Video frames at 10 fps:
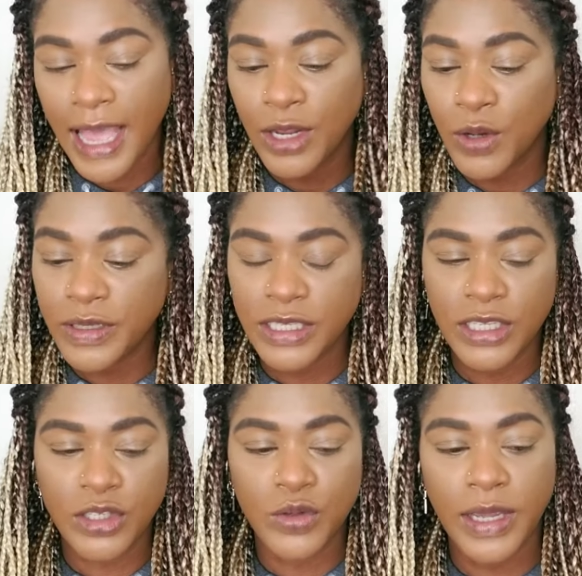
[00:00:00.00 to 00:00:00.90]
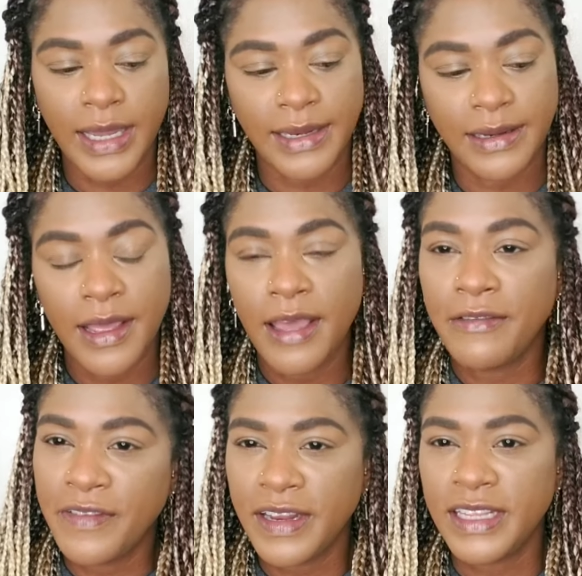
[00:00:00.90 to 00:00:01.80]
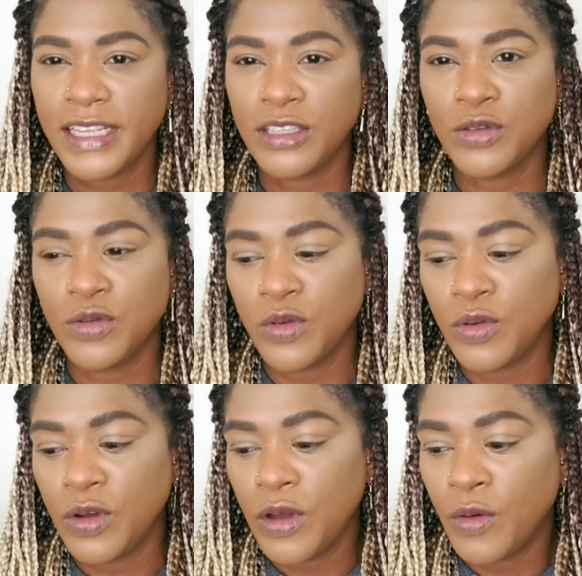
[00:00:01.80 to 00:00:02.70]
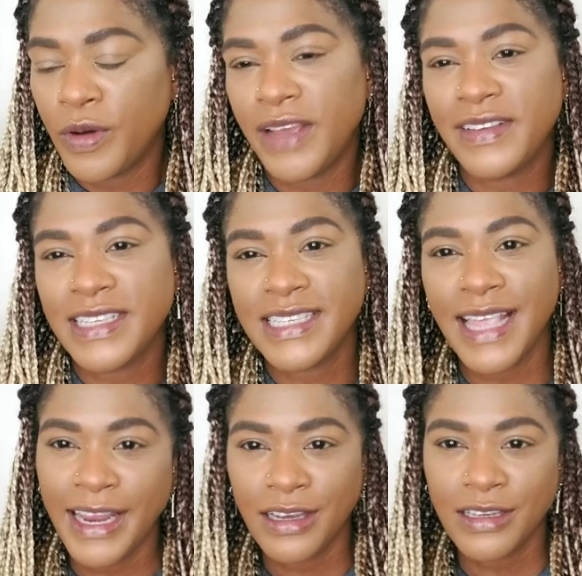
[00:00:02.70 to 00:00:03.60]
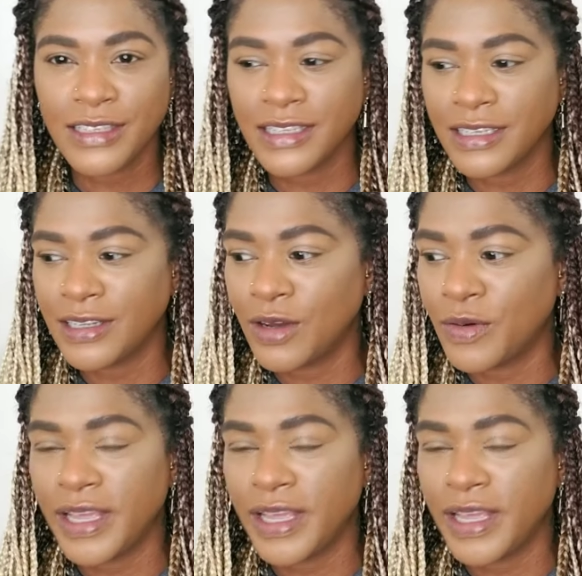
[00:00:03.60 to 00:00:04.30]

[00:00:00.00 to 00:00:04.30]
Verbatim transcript: and how it is you can fit it into whatever side hustle or